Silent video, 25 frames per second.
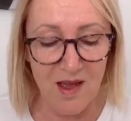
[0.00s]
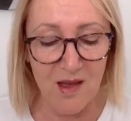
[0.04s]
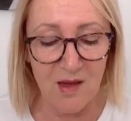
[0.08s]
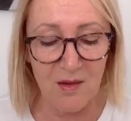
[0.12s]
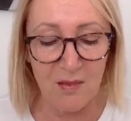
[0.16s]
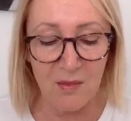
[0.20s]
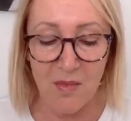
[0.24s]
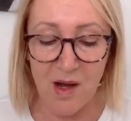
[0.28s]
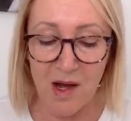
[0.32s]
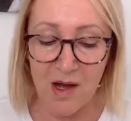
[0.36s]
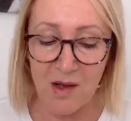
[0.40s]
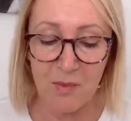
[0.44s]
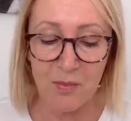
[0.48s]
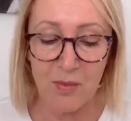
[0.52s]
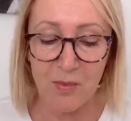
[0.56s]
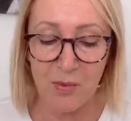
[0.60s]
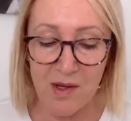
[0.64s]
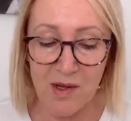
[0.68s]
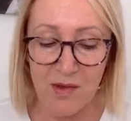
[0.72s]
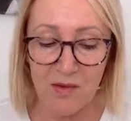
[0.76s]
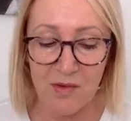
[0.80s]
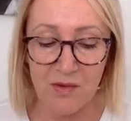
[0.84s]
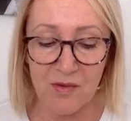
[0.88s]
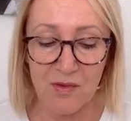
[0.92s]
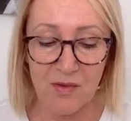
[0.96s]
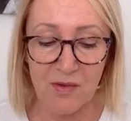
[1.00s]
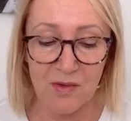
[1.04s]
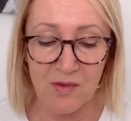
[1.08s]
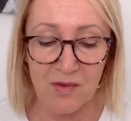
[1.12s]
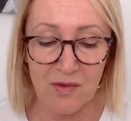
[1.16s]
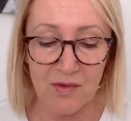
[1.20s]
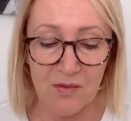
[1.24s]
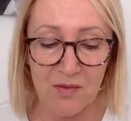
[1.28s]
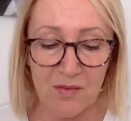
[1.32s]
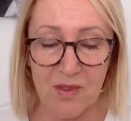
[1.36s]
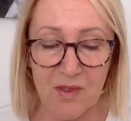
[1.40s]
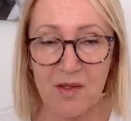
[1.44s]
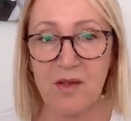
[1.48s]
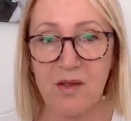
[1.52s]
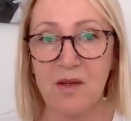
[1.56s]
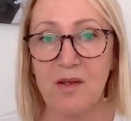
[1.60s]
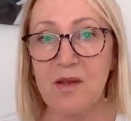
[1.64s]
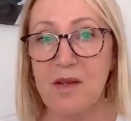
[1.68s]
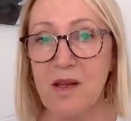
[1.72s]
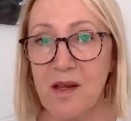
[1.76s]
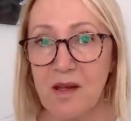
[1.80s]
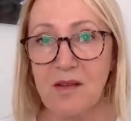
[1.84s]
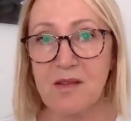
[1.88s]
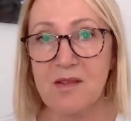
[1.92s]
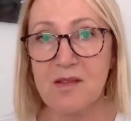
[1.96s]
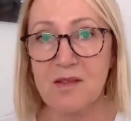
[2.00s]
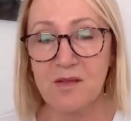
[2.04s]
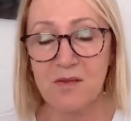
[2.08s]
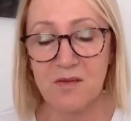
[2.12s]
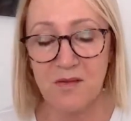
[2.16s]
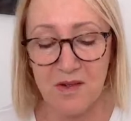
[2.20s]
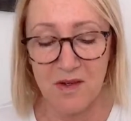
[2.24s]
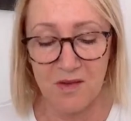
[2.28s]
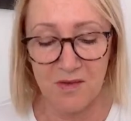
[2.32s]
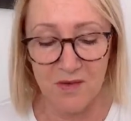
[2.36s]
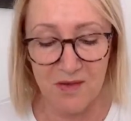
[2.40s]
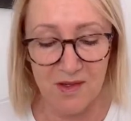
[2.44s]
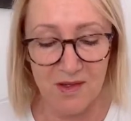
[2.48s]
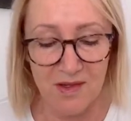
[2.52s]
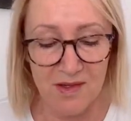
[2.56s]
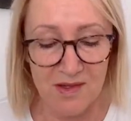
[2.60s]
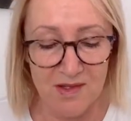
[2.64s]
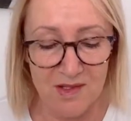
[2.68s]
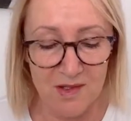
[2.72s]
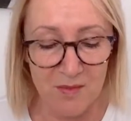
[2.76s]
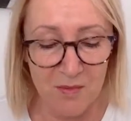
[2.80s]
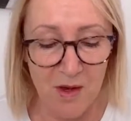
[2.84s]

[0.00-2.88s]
my brethren, but a negative nevertheless,